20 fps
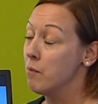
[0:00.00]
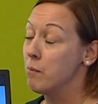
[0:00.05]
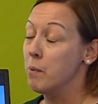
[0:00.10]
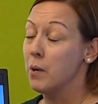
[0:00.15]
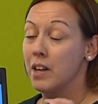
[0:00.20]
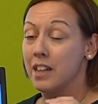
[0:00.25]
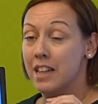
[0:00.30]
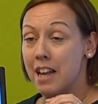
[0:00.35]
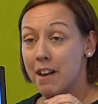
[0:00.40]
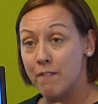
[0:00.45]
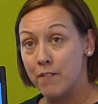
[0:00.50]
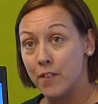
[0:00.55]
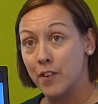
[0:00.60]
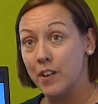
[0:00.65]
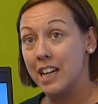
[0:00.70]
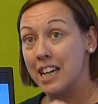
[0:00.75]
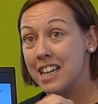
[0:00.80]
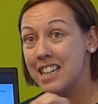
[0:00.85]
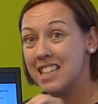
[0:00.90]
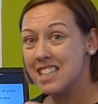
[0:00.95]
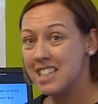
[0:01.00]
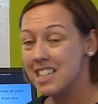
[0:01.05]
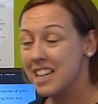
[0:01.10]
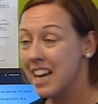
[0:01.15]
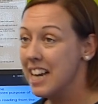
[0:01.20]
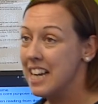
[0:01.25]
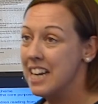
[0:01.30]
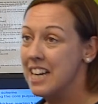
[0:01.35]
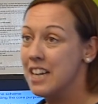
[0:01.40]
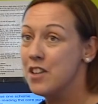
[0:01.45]
by their phonic
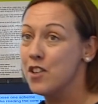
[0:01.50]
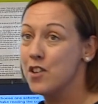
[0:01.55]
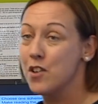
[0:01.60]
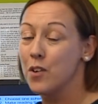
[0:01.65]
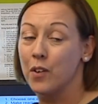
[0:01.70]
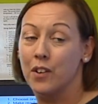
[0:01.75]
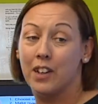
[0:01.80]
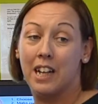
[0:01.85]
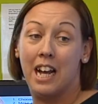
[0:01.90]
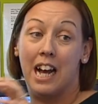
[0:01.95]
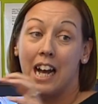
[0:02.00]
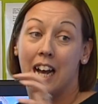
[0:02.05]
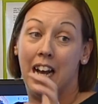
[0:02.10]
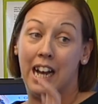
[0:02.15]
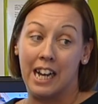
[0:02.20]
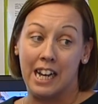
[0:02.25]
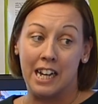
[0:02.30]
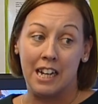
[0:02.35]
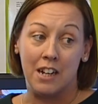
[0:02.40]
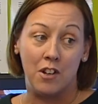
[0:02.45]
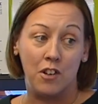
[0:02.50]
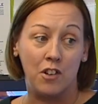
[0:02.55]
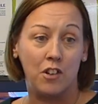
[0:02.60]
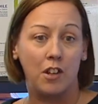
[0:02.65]
stage, not their age.